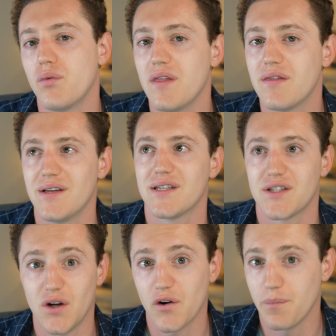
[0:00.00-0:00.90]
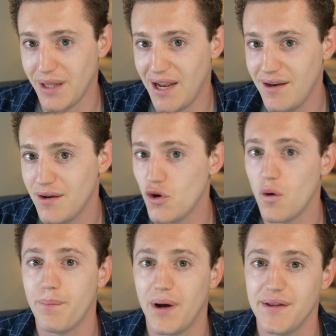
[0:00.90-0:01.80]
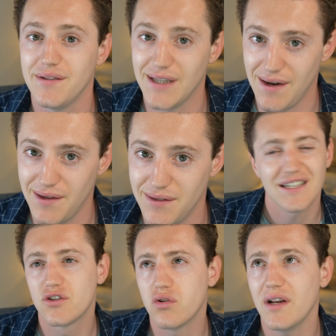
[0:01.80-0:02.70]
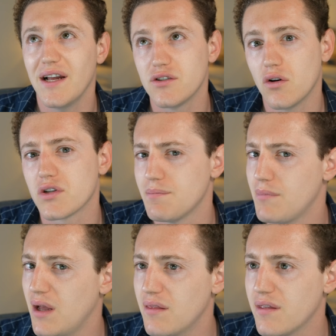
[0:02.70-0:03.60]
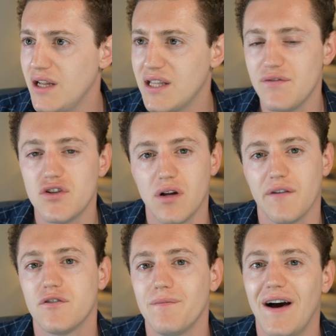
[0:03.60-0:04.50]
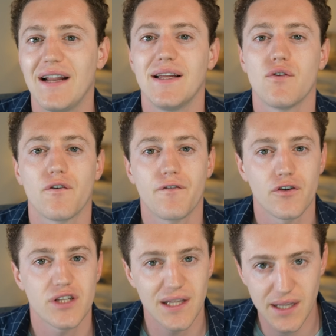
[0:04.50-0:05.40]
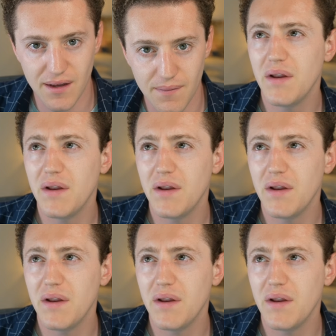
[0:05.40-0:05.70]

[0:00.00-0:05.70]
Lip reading: with the starter plan, no pun intended, at $29 a month, and it gives you enough to validate your first idea.